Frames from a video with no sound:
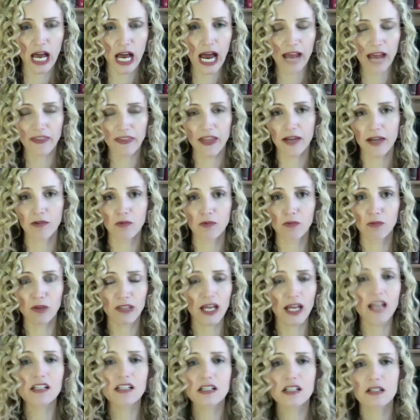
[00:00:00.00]
And then when
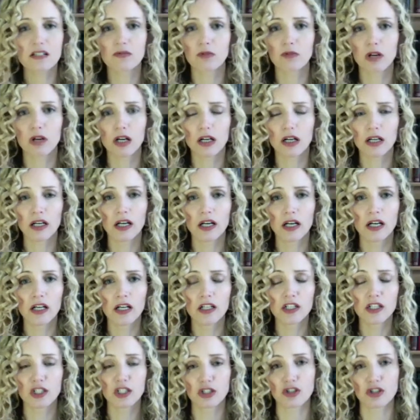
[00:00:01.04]
that doesn't work,
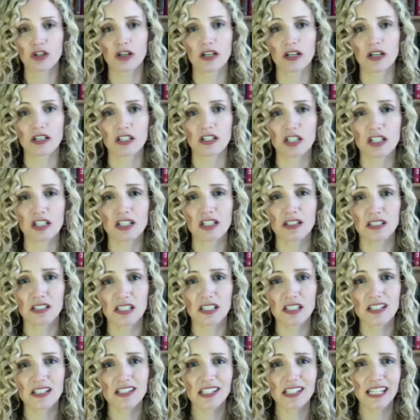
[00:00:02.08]
she's trying she
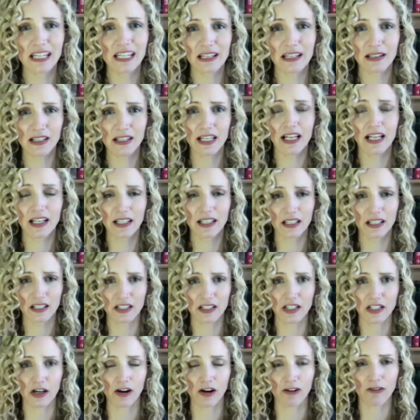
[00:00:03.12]
considers ki- killing
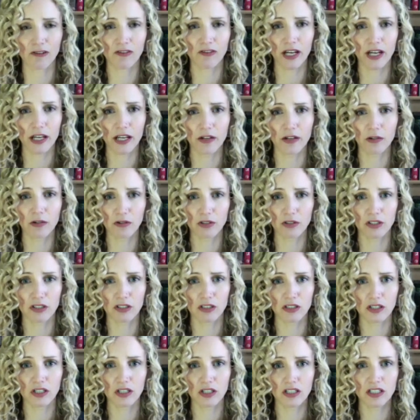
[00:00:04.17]
herself in order
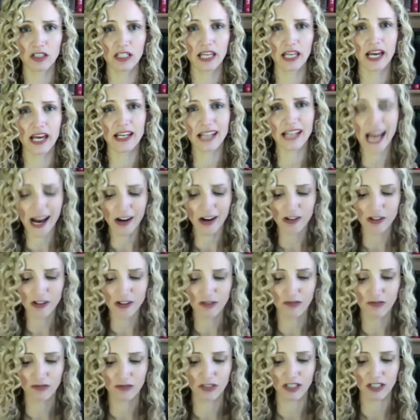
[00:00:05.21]
to get out
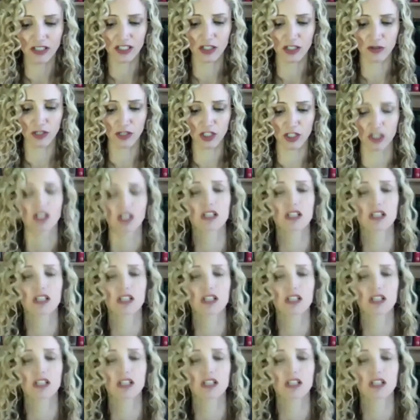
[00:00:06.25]
of this situation.